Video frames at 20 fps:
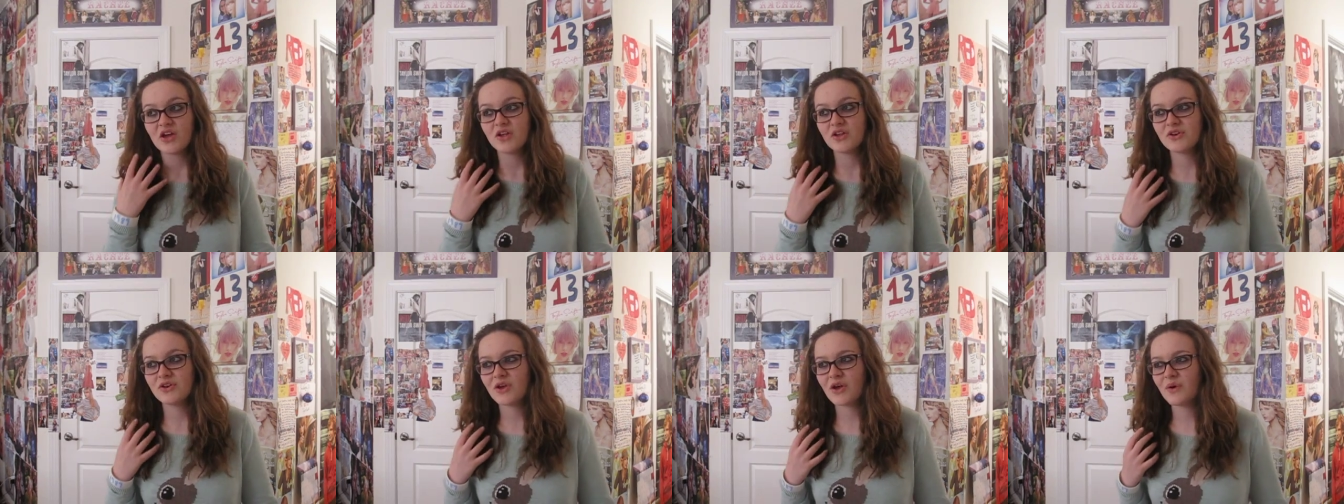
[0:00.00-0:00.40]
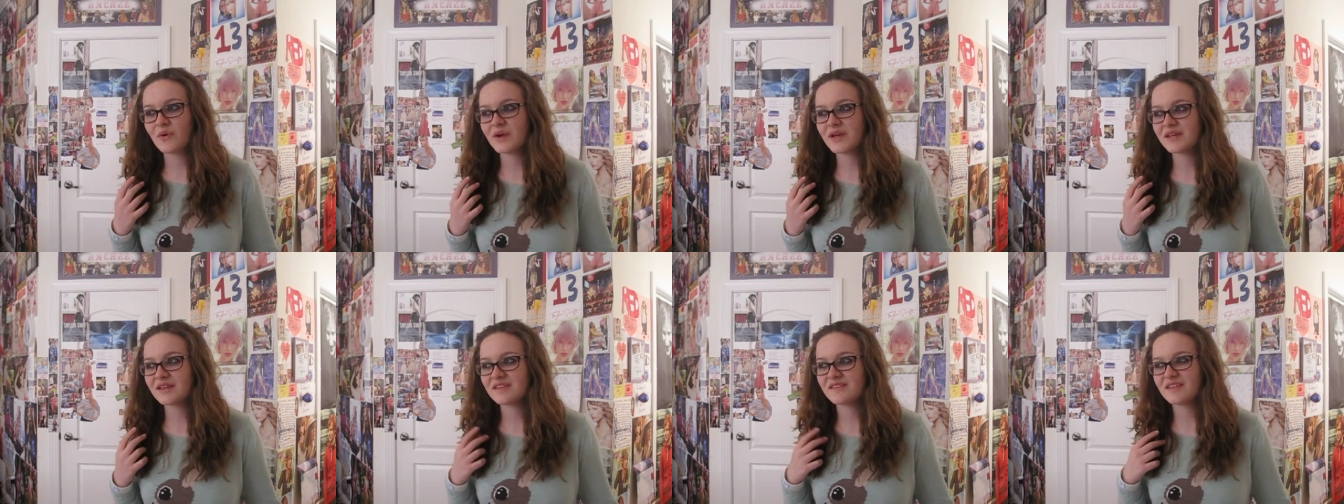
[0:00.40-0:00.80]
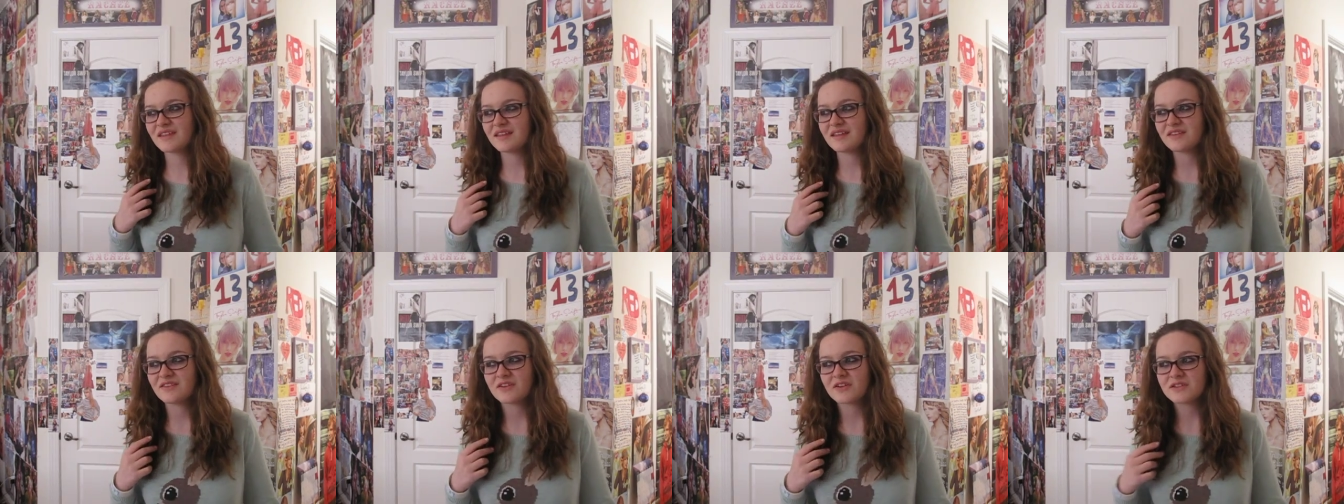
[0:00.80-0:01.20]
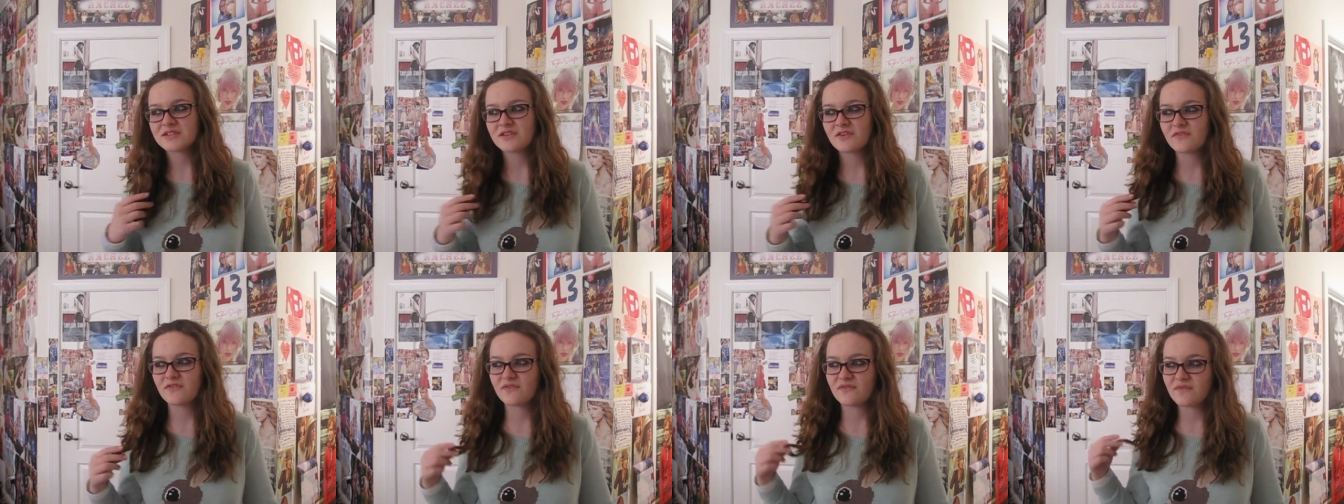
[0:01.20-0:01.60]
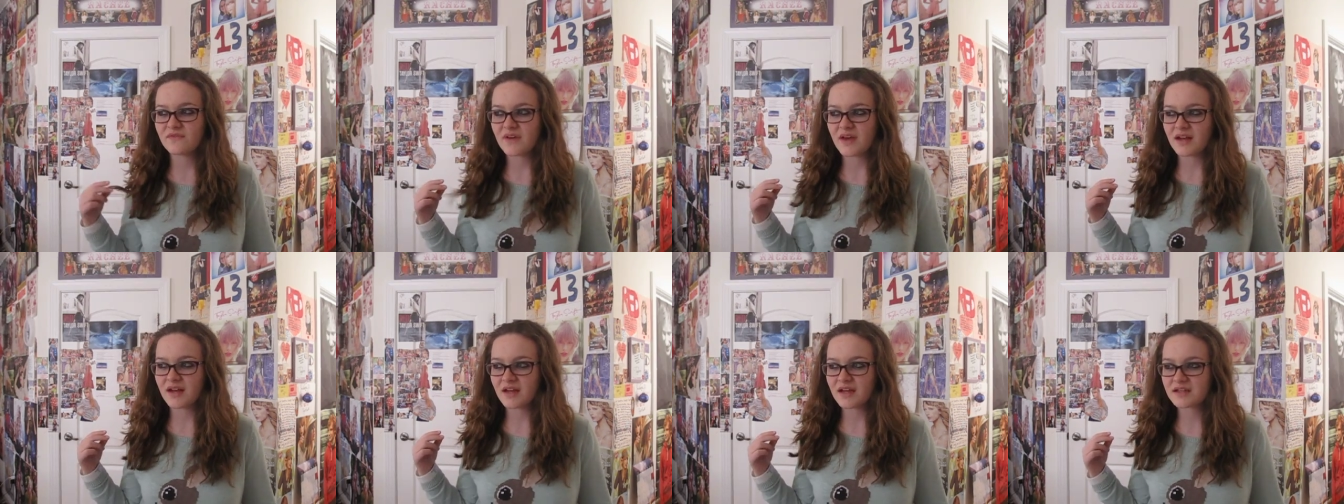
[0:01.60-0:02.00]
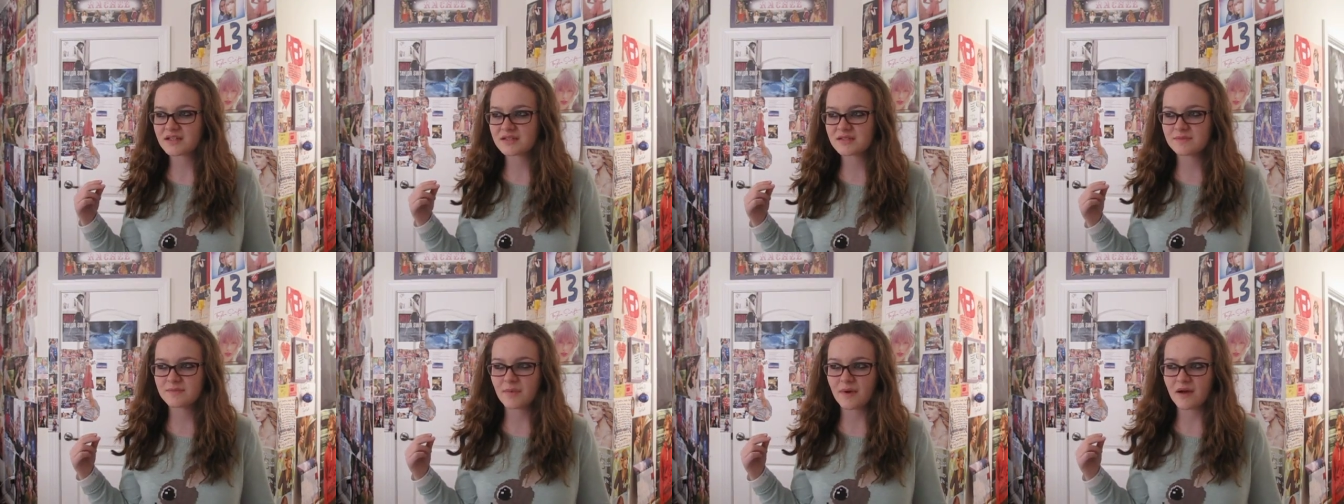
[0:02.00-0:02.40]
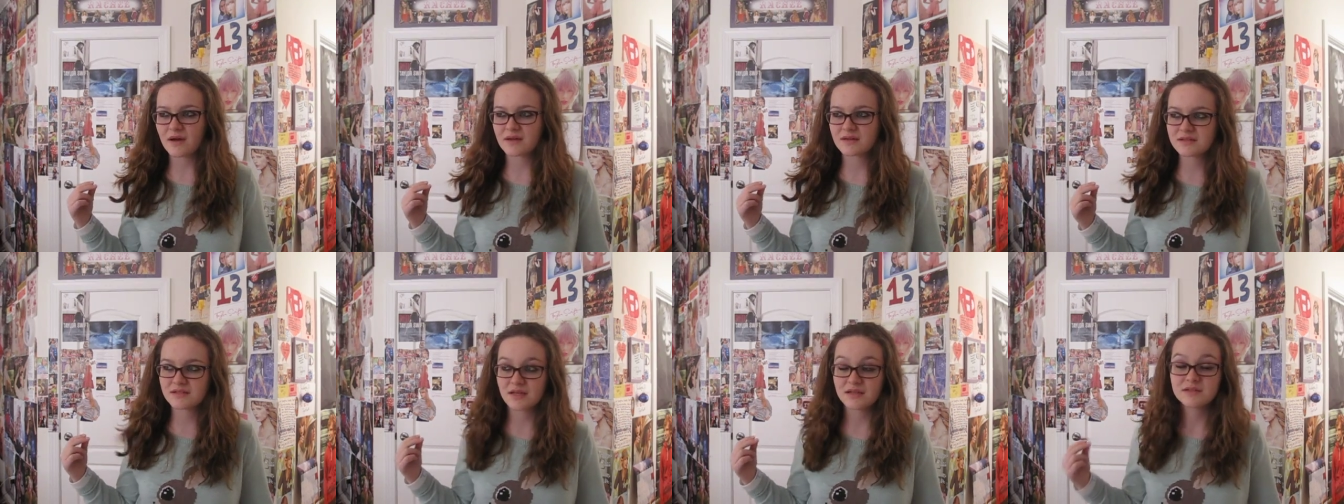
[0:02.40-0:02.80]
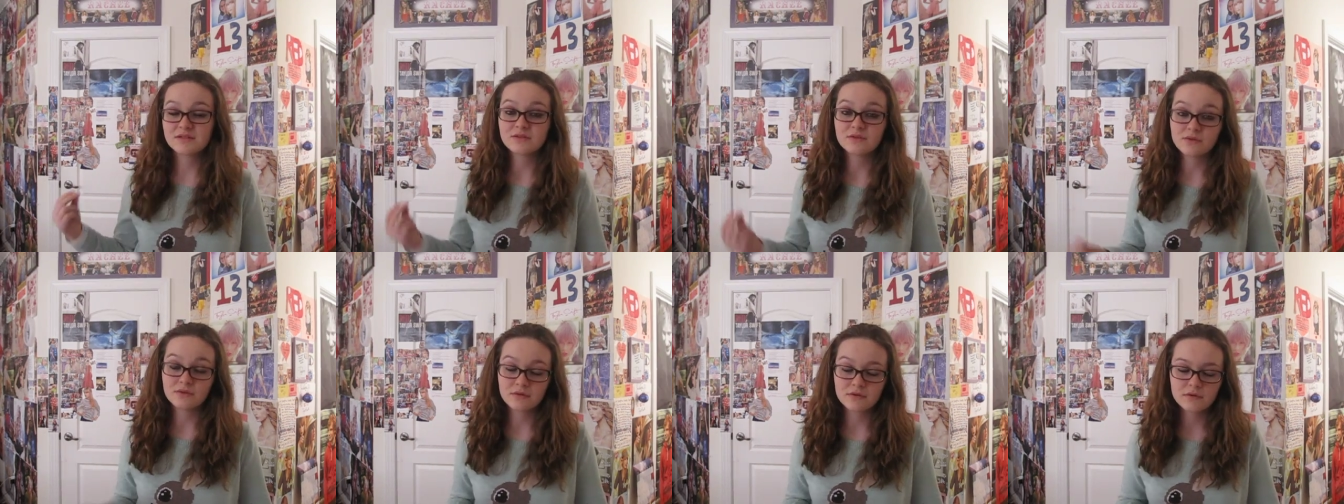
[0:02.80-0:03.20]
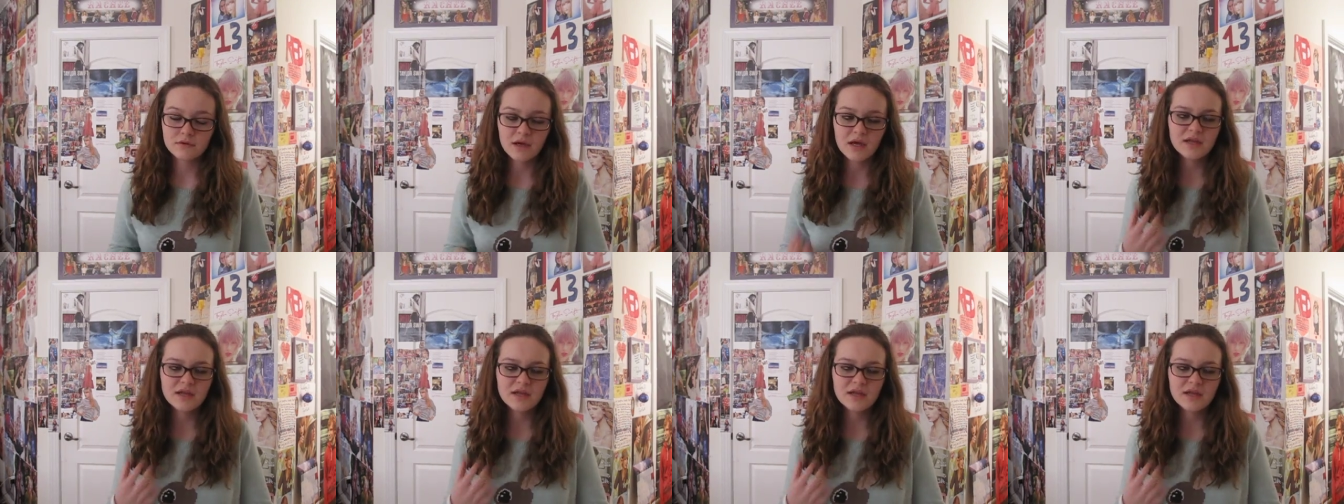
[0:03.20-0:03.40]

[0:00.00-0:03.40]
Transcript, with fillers: knowing that there's a FedEx box I still